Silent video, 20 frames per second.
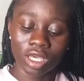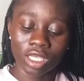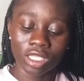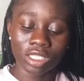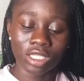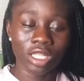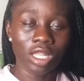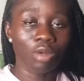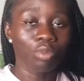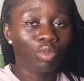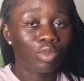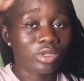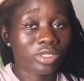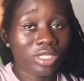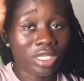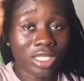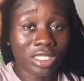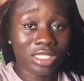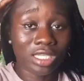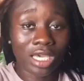I say that
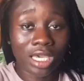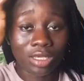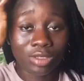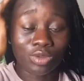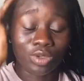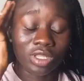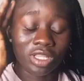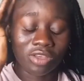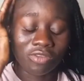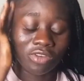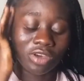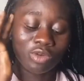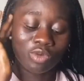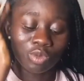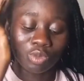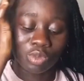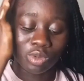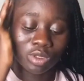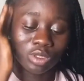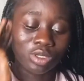most of the times whenever
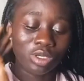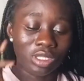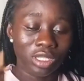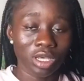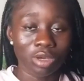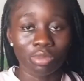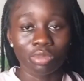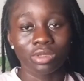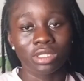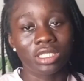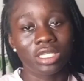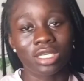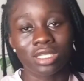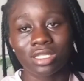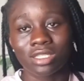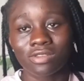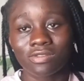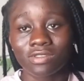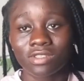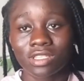we put on our
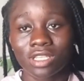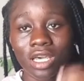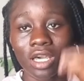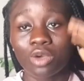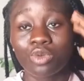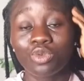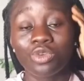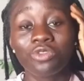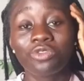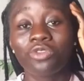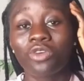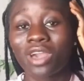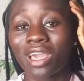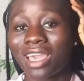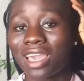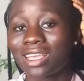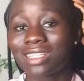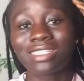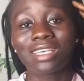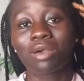protective style, we
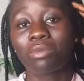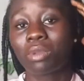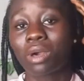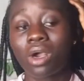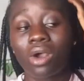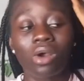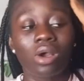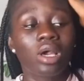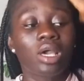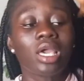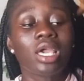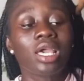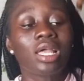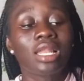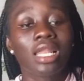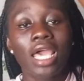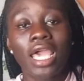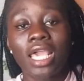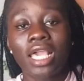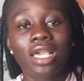forget about our
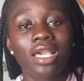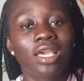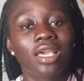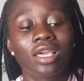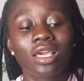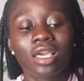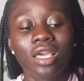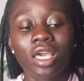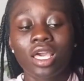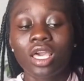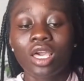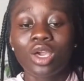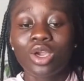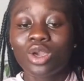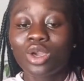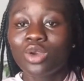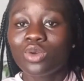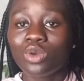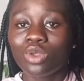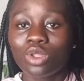hair. Like
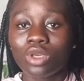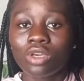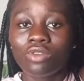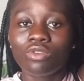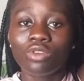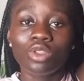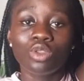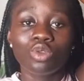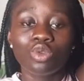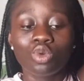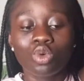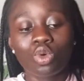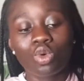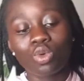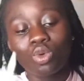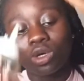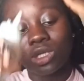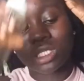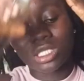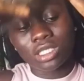we don't even know
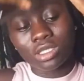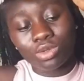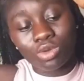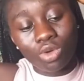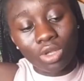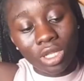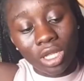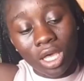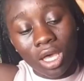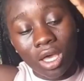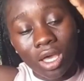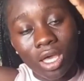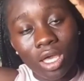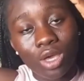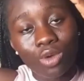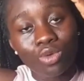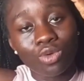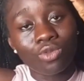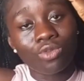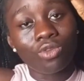what is on our
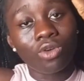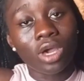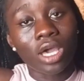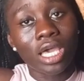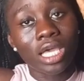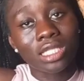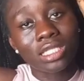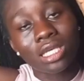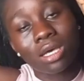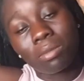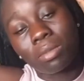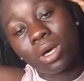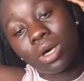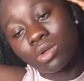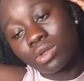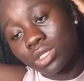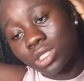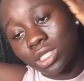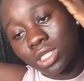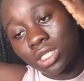hair. We forget
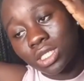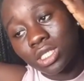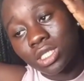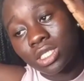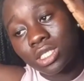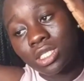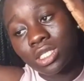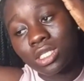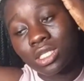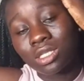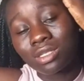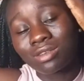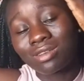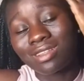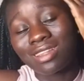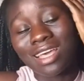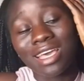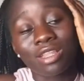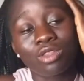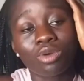about it.
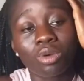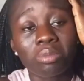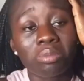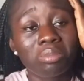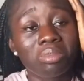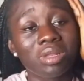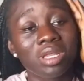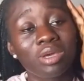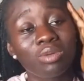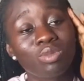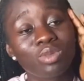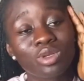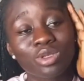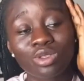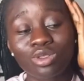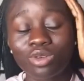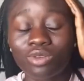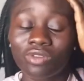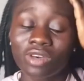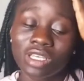And I don't blame
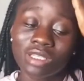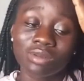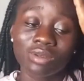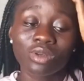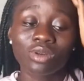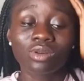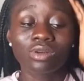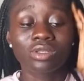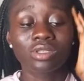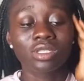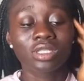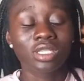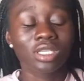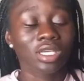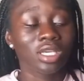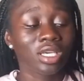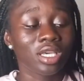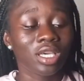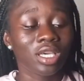most of us because